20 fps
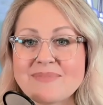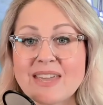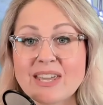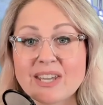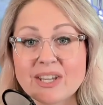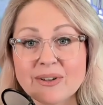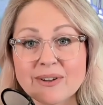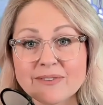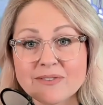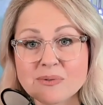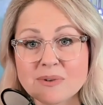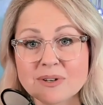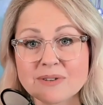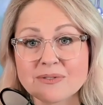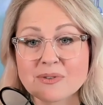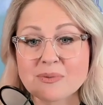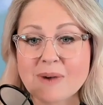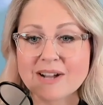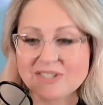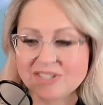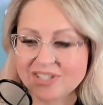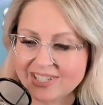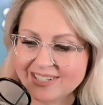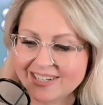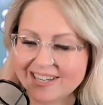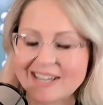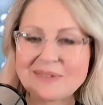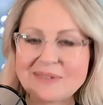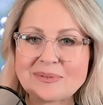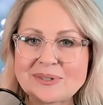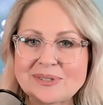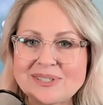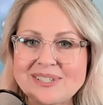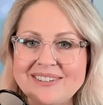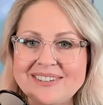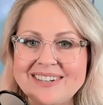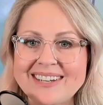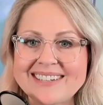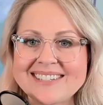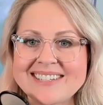thank you everyone for watching, and we'll see
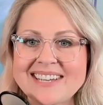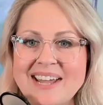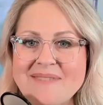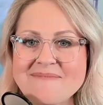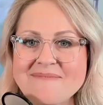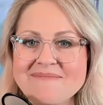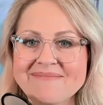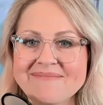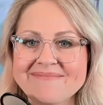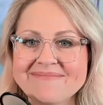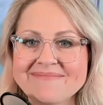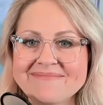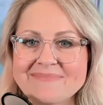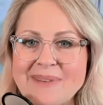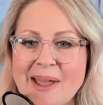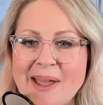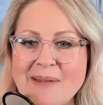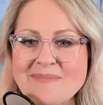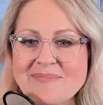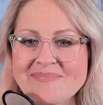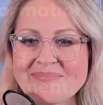you next time. Bye.